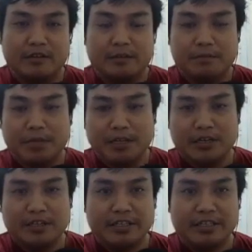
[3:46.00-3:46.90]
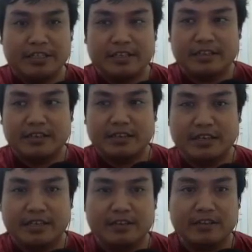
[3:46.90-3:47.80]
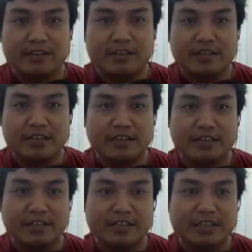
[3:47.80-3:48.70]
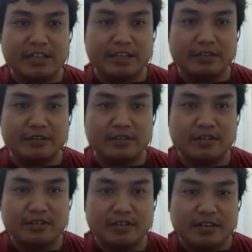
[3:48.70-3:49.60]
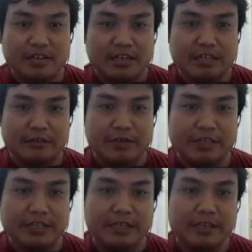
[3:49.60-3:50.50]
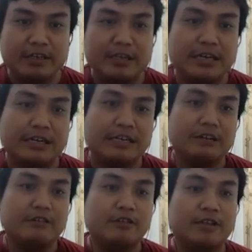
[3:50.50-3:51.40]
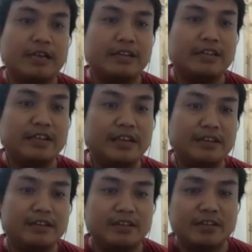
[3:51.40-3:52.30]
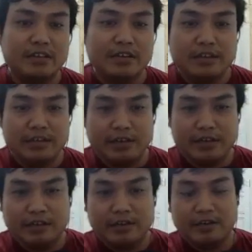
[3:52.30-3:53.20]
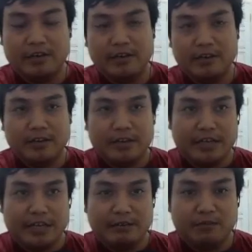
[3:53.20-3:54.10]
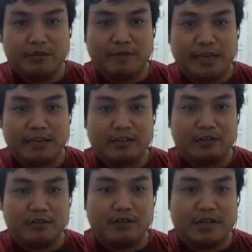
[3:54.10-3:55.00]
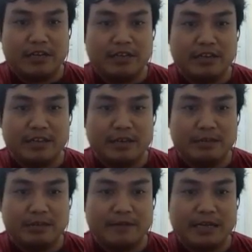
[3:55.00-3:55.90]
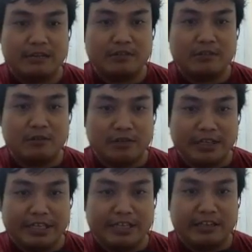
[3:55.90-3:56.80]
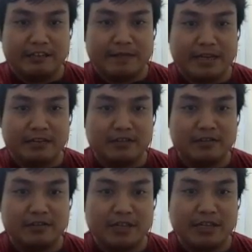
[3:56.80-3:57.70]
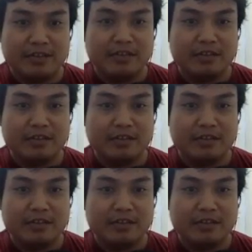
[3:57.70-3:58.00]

plus here the generator, you can see here I concatenate the input vector and the label vector or the signal vector here.